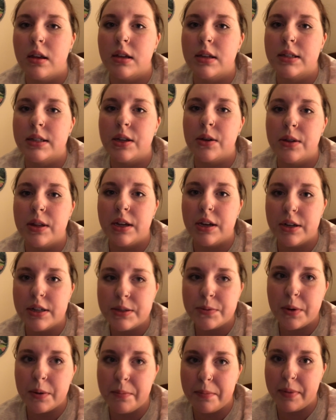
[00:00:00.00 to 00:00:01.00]
So the
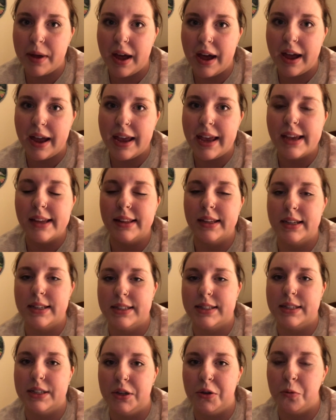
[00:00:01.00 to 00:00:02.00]
years went by and they
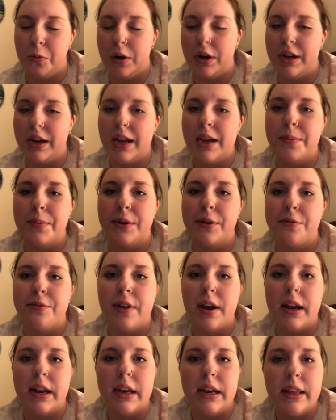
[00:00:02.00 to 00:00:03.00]
still weren't able to
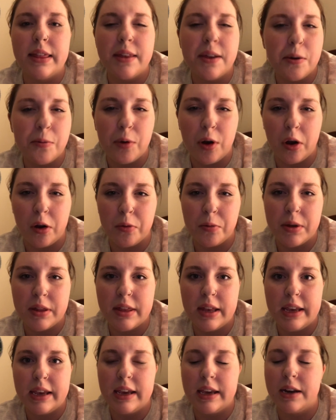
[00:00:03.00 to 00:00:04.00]
find anything wrong with
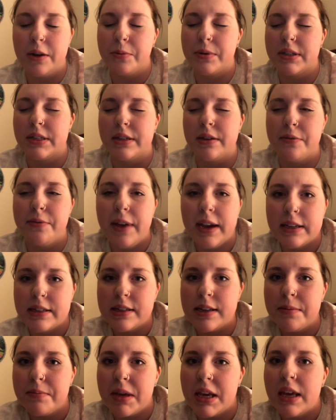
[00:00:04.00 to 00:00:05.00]
it, and it wasn't
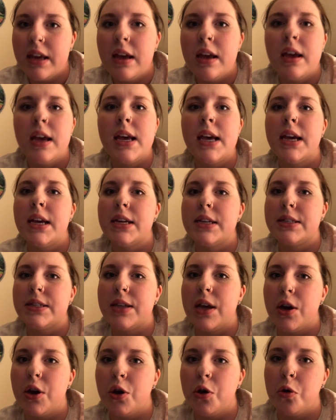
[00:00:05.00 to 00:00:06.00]
affecting me.
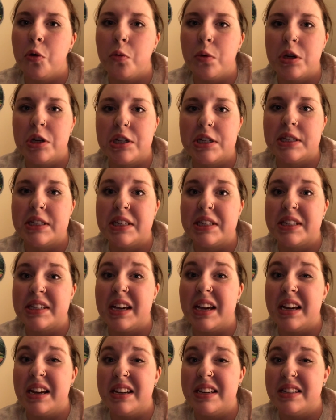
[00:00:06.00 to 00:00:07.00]
So we just
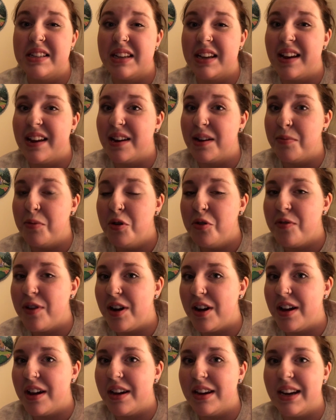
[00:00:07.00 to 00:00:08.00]
decided to kind of move
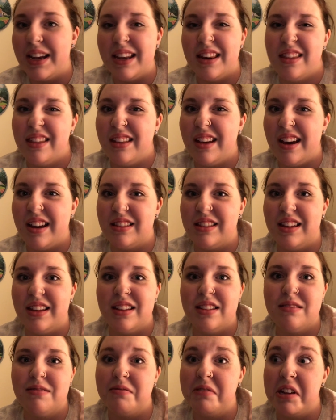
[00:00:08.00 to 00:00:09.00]
on and thought
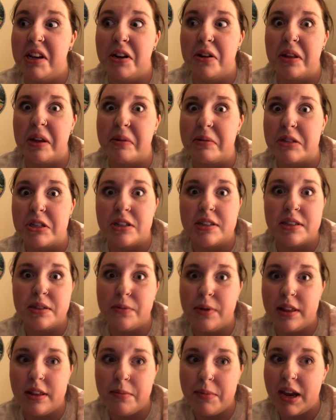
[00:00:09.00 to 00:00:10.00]
that, you know, that was just the
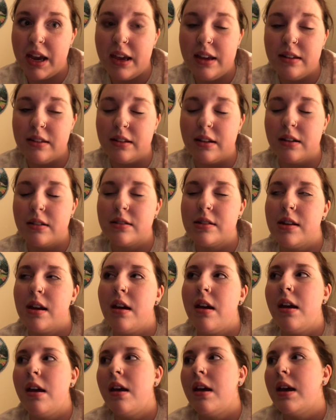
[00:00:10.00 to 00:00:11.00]
way that my hand looked.
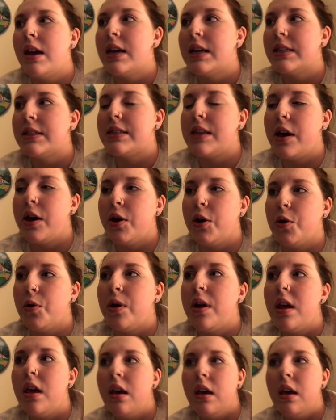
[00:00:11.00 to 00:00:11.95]
So